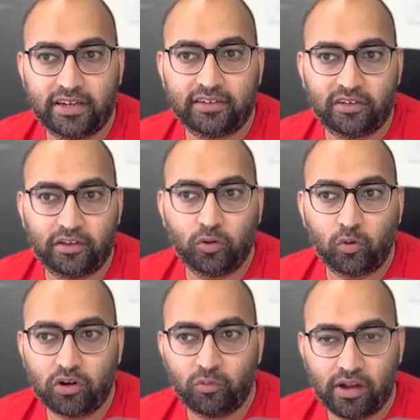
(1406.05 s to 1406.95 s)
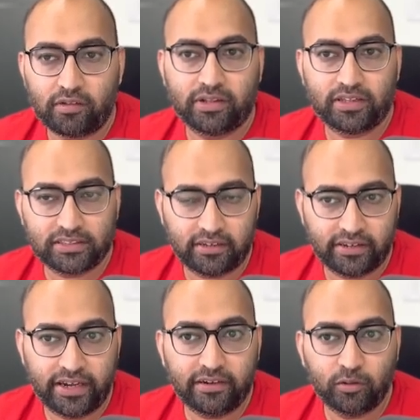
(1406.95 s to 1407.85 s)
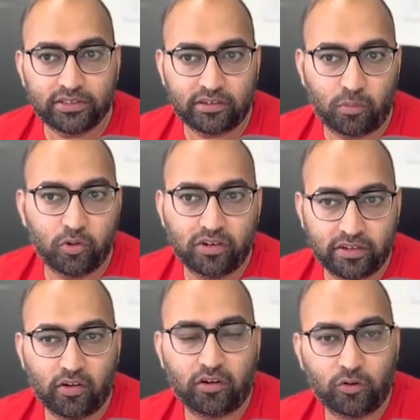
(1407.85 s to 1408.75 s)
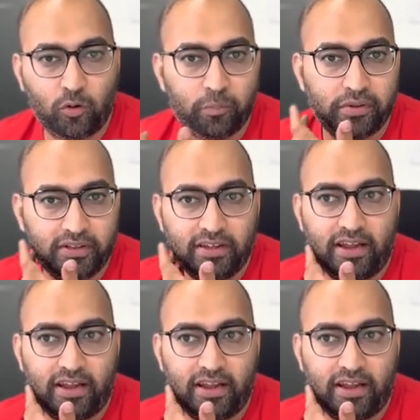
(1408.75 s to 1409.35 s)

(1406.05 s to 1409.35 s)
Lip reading: that you could work with a certain end user community or a group